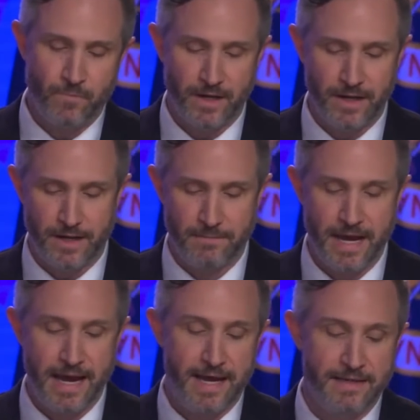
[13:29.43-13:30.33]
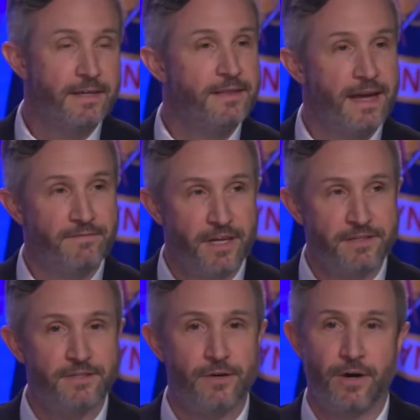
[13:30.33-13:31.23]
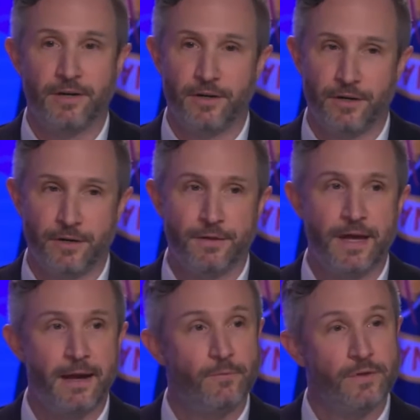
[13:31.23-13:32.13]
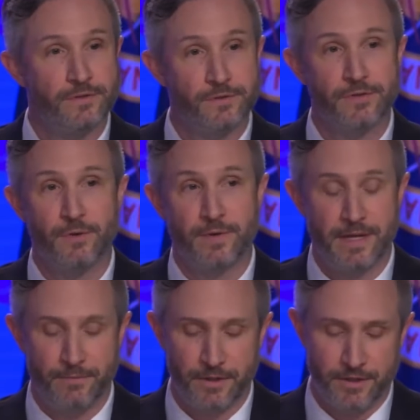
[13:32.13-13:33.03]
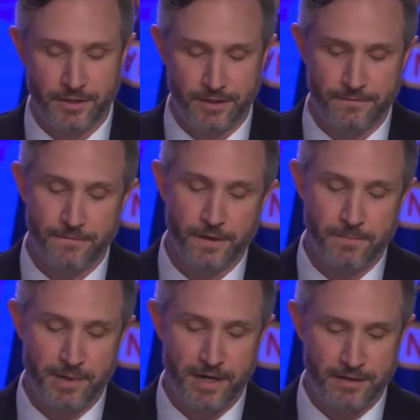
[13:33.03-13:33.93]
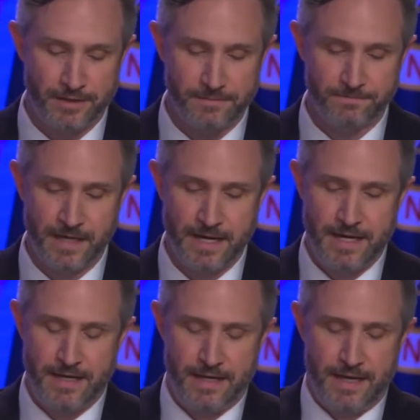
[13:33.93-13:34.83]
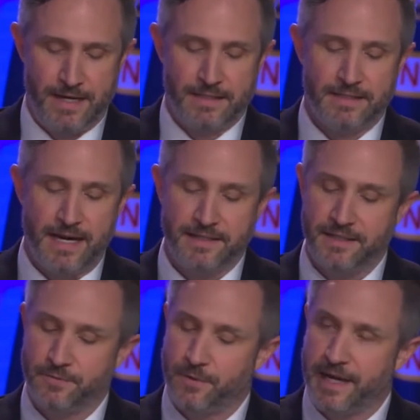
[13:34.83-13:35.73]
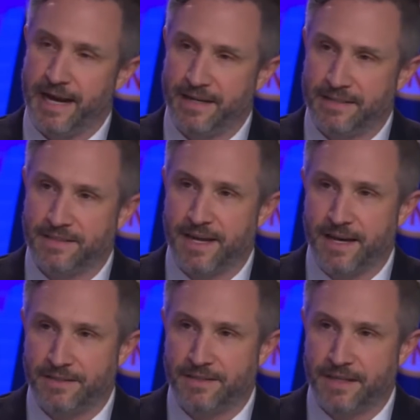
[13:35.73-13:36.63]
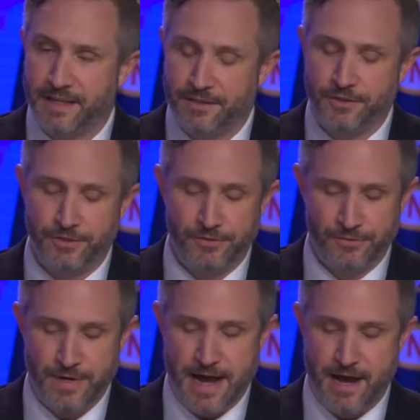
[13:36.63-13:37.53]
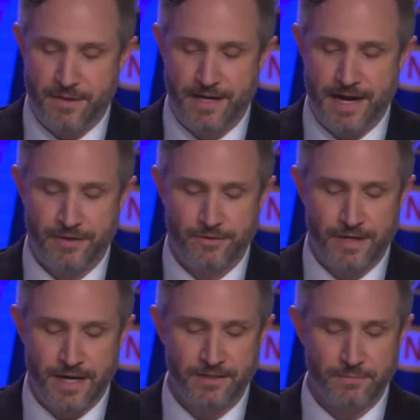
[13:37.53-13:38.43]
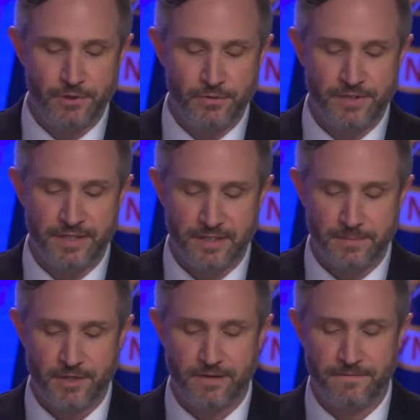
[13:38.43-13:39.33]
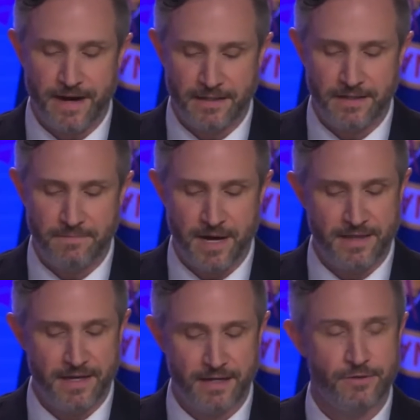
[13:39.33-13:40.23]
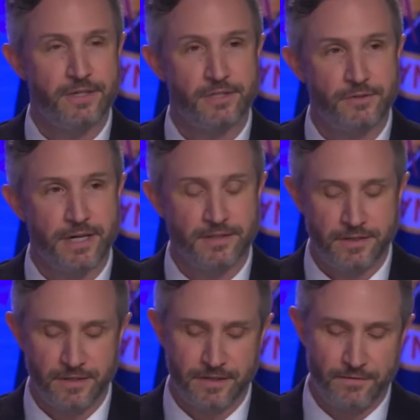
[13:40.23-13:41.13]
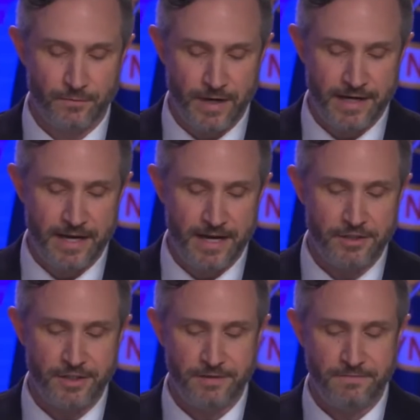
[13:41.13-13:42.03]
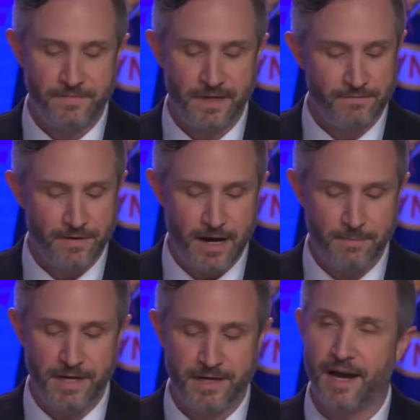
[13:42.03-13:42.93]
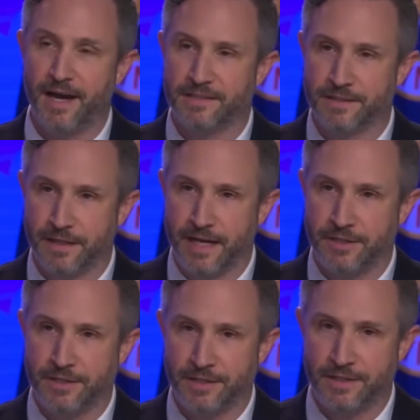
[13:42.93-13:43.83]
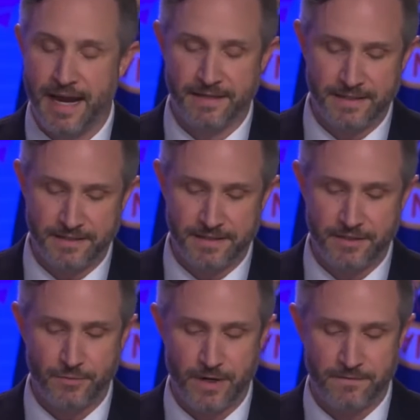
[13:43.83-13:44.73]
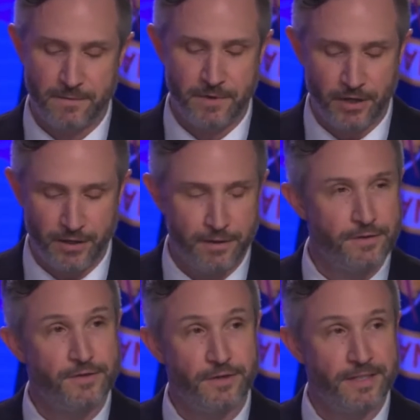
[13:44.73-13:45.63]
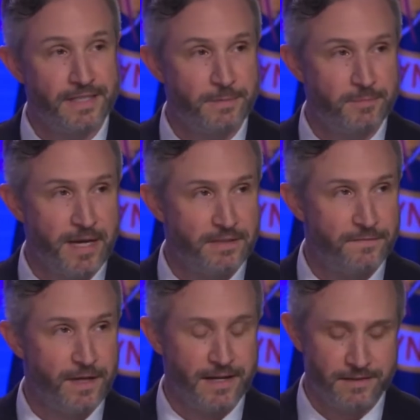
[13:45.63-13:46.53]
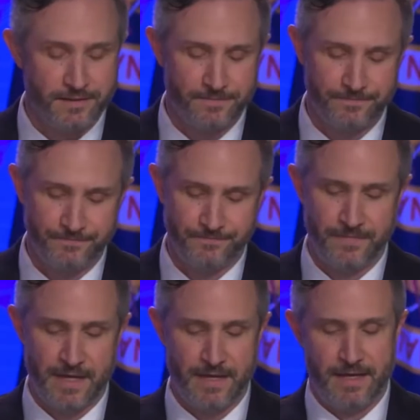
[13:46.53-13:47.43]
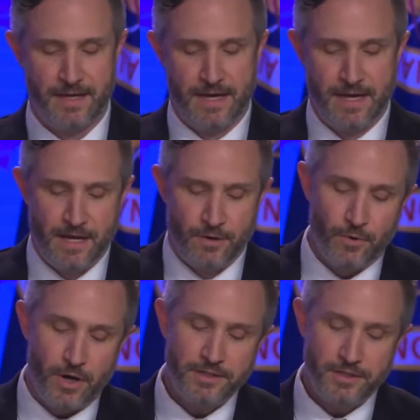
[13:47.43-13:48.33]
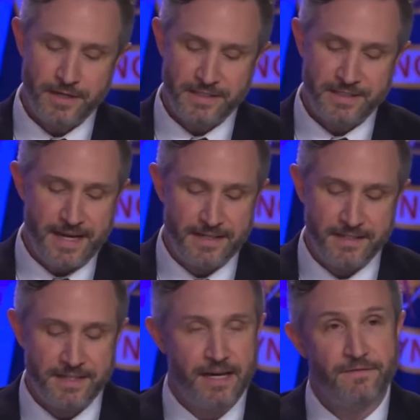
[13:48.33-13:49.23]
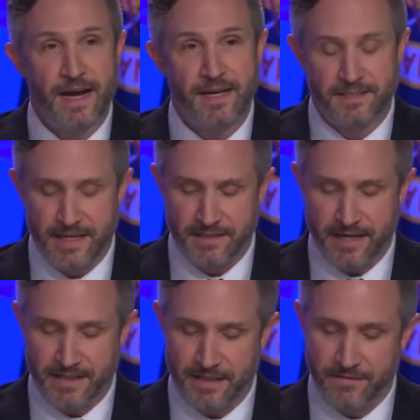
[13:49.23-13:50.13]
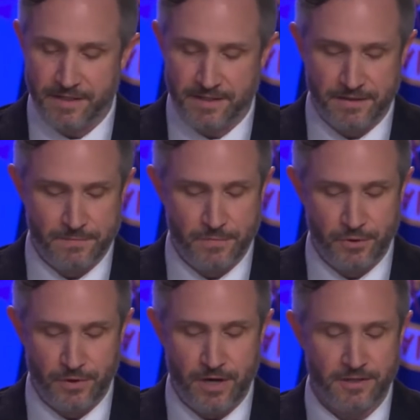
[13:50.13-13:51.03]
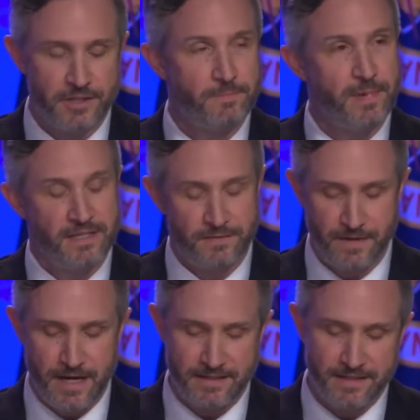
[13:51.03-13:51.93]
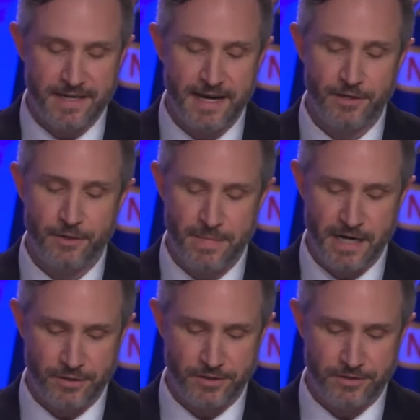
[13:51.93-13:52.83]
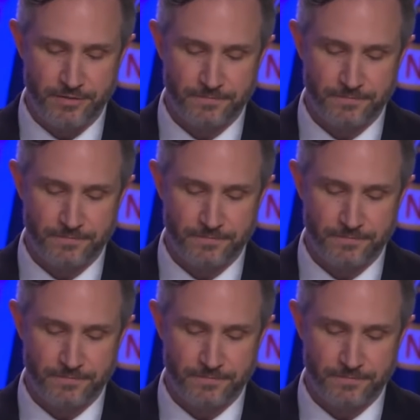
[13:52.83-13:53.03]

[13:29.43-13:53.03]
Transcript: um, and they have done so on Earth and will do so when they return for comparison. Scientists will gain insights into how the astronauts' immune systems are affected by the increased stressors of the radiation environment, isolation, and distance away from Earth during deep space flights. We'll also extend a set of ISS activities to the moon called Spaceflight Standard Measures.